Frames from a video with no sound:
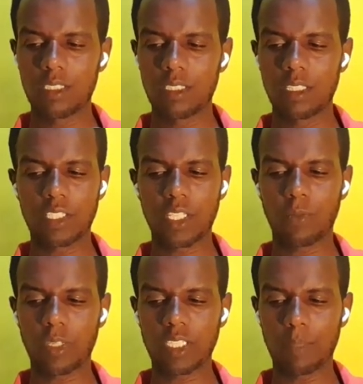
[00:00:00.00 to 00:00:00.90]
Let's say,
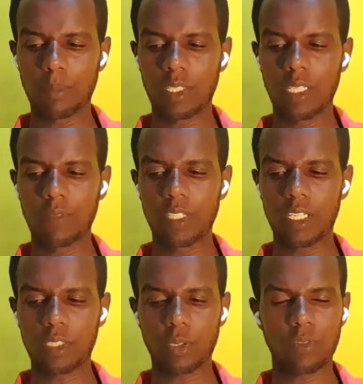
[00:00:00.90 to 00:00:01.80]
for example, if the
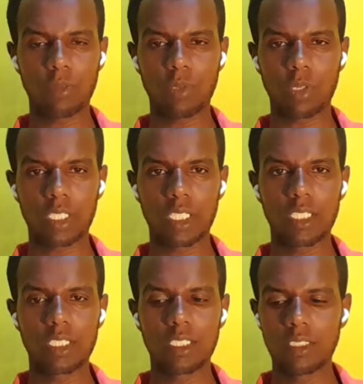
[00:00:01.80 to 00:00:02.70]
heart of the work,
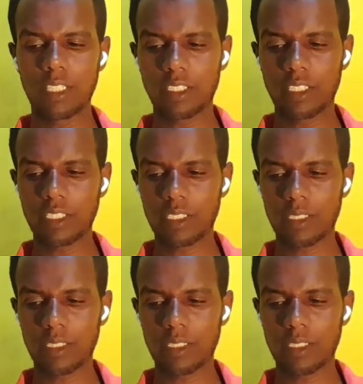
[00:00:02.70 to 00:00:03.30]
that is